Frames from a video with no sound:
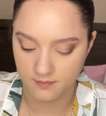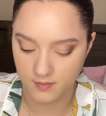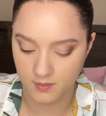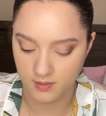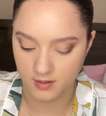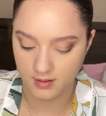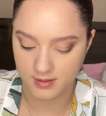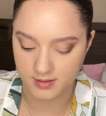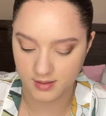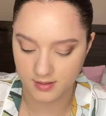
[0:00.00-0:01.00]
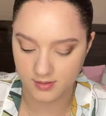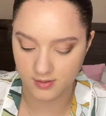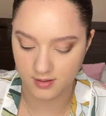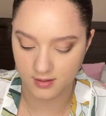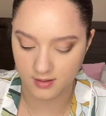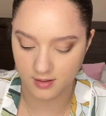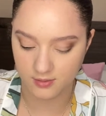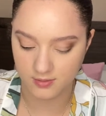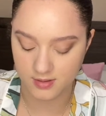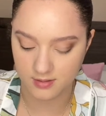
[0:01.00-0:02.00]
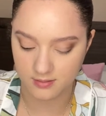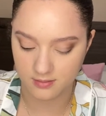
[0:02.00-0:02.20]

oh my god, it's sticking to the thing that holds it.